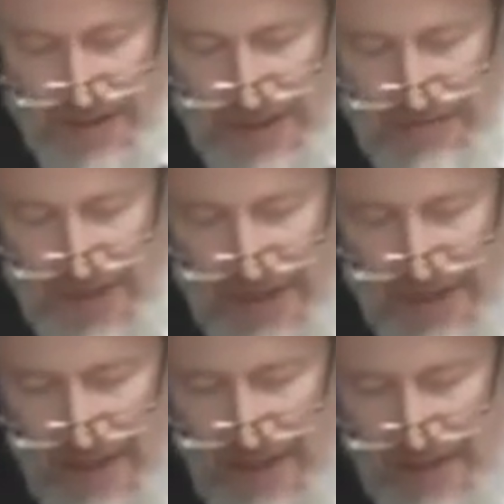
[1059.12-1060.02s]
He
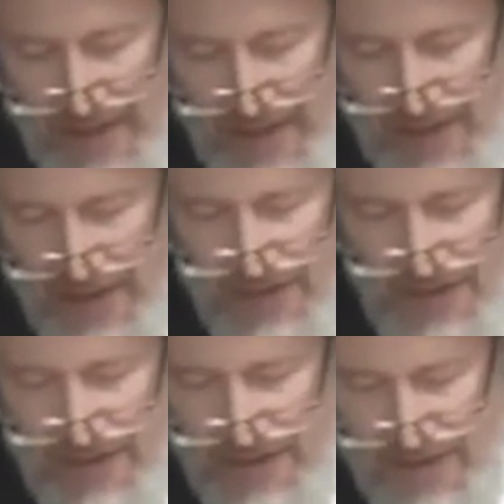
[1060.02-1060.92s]
made a
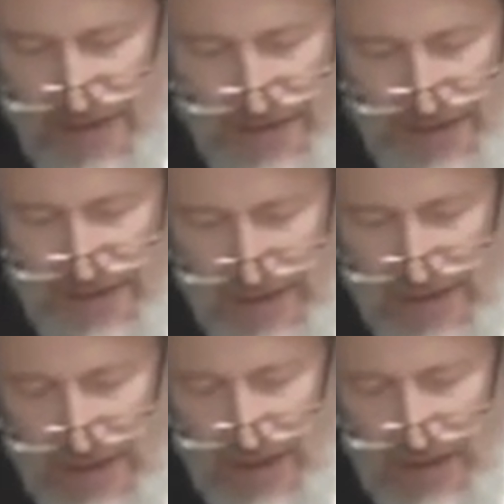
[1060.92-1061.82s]

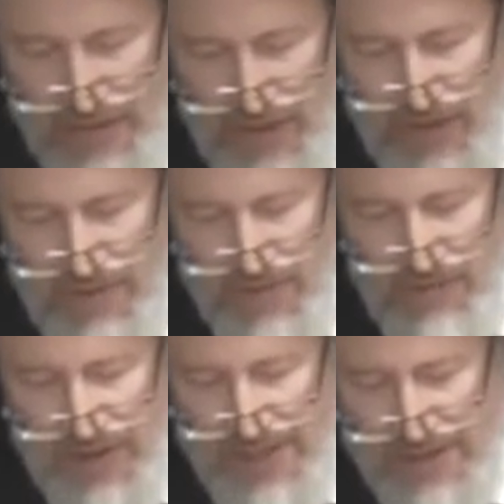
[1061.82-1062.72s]
list of all of the
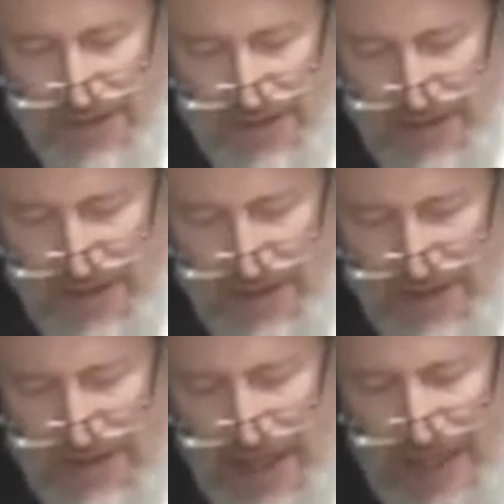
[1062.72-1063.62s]
places in
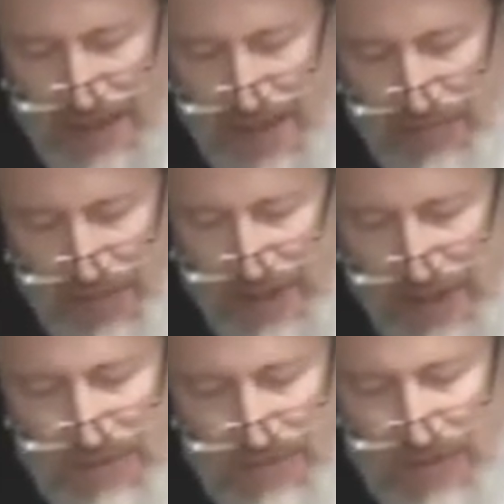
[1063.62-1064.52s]
Chazal that
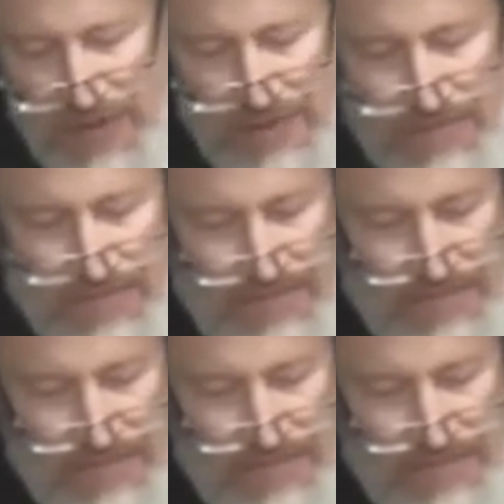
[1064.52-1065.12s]
bring these psukim,